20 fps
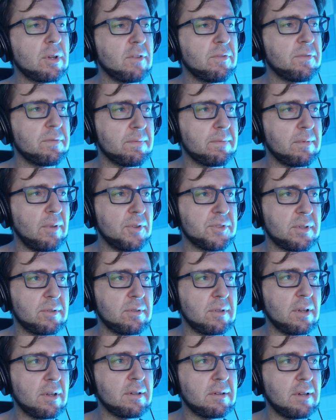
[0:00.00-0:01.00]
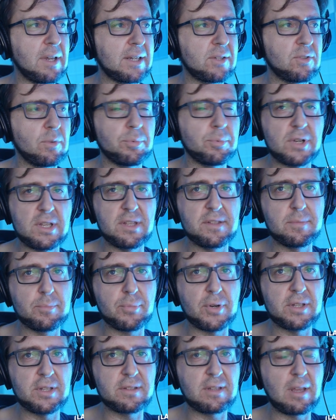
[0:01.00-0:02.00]
have also done like two print
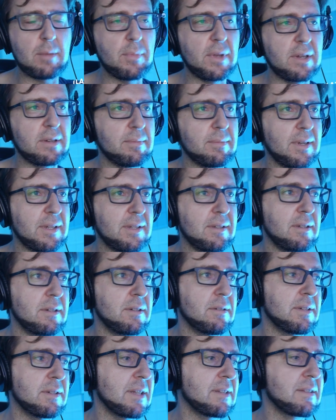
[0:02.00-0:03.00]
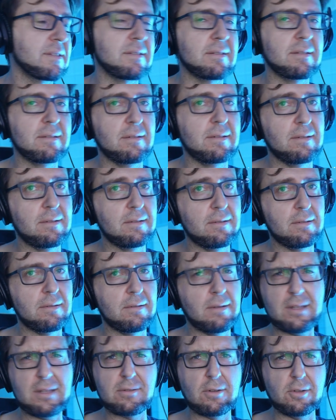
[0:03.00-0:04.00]
print statements but you know that's
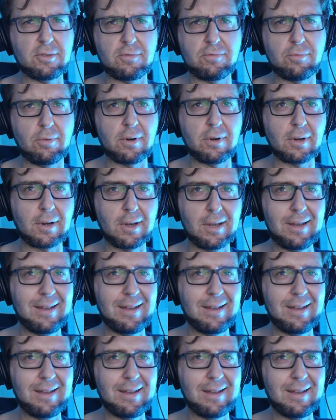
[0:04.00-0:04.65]
that's a lot of work